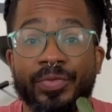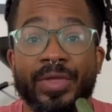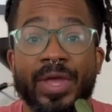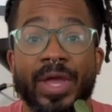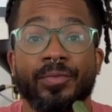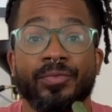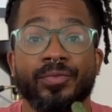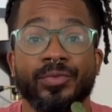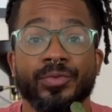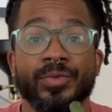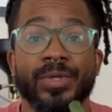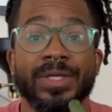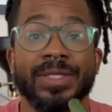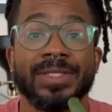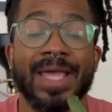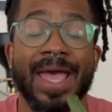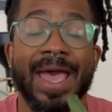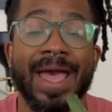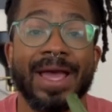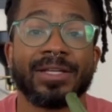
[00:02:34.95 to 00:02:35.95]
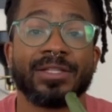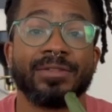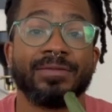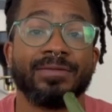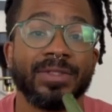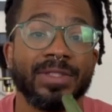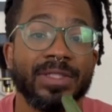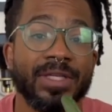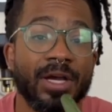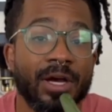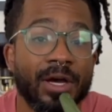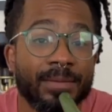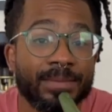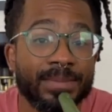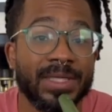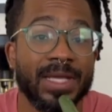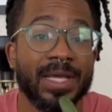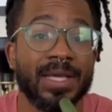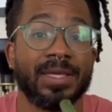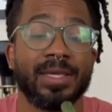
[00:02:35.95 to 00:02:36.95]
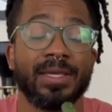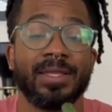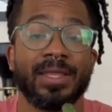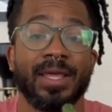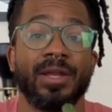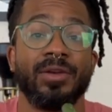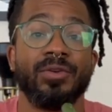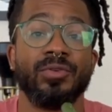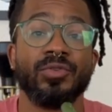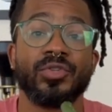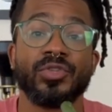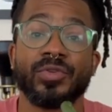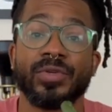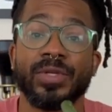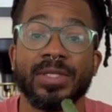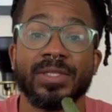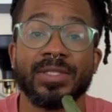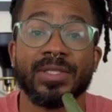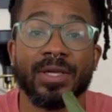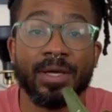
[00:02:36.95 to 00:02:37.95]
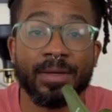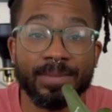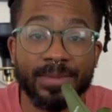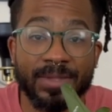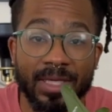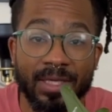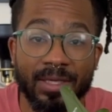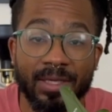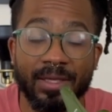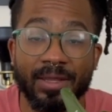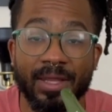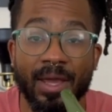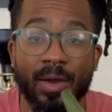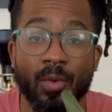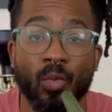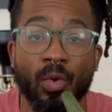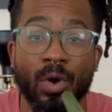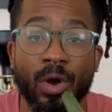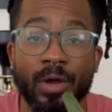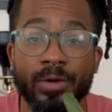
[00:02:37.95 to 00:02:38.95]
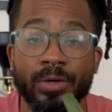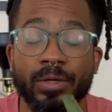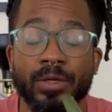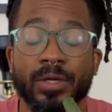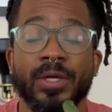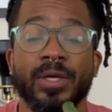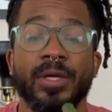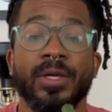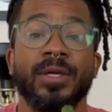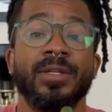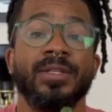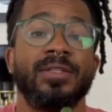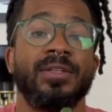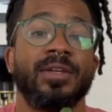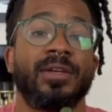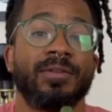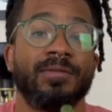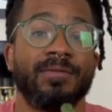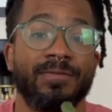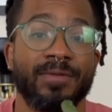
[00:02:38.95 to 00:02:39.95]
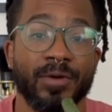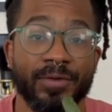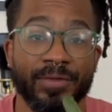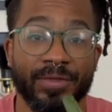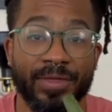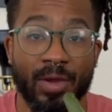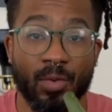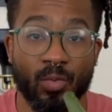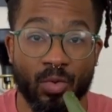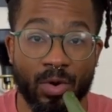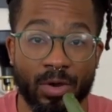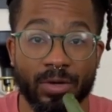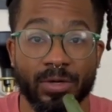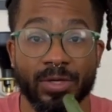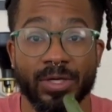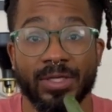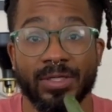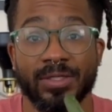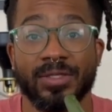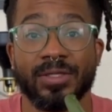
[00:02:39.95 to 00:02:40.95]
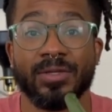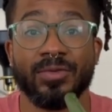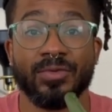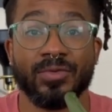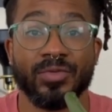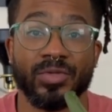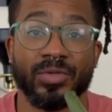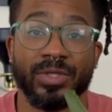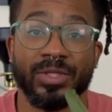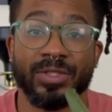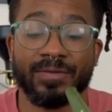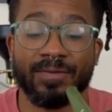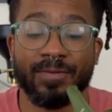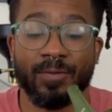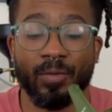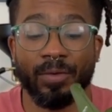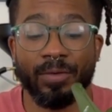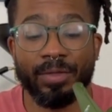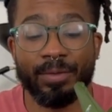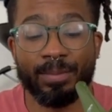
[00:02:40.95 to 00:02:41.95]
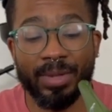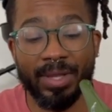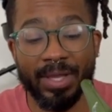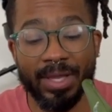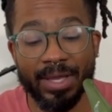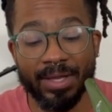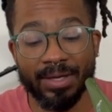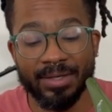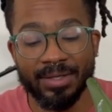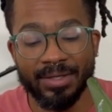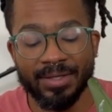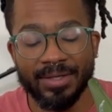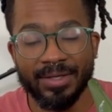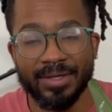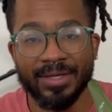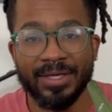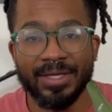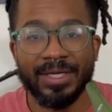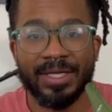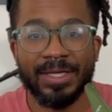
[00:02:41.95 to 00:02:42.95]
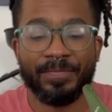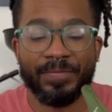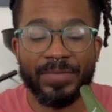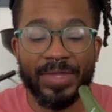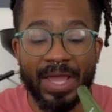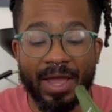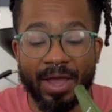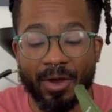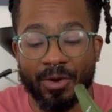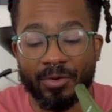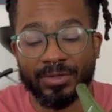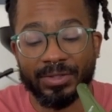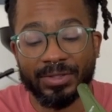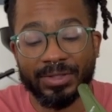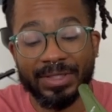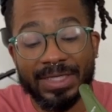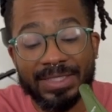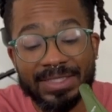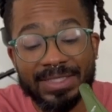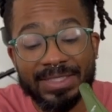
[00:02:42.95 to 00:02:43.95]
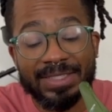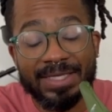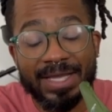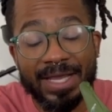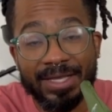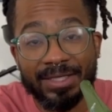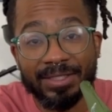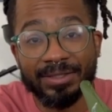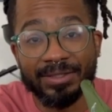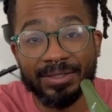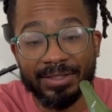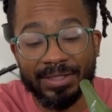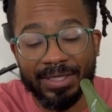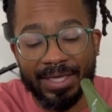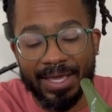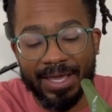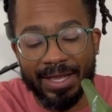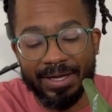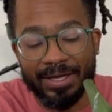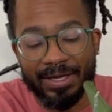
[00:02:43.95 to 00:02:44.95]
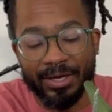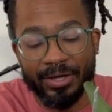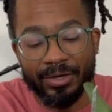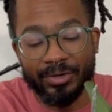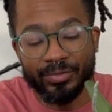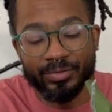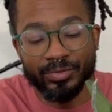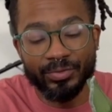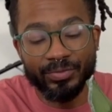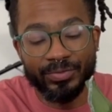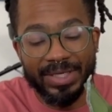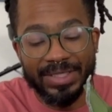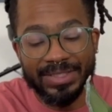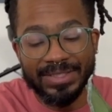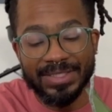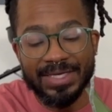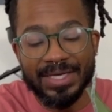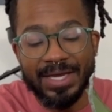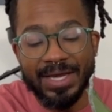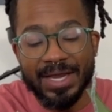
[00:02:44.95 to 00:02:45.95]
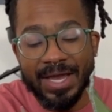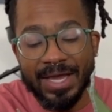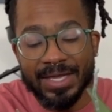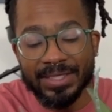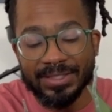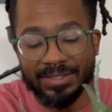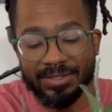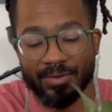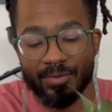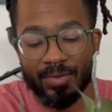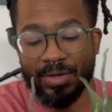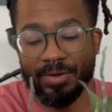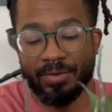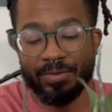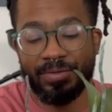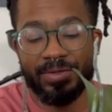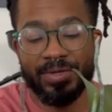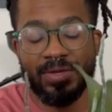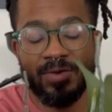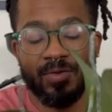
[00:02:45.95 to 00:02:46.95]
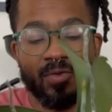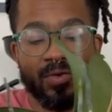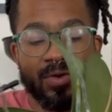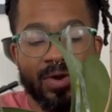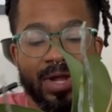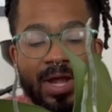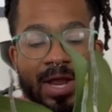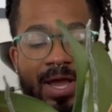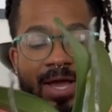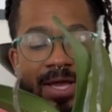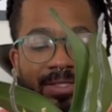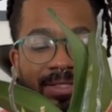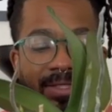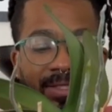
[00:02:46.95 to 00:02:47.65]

That root is actively uptaking that nutrients, uptaking that water to convert that water into nutrients for the plant. Now, let's take a look at an air root that's not so healthy or not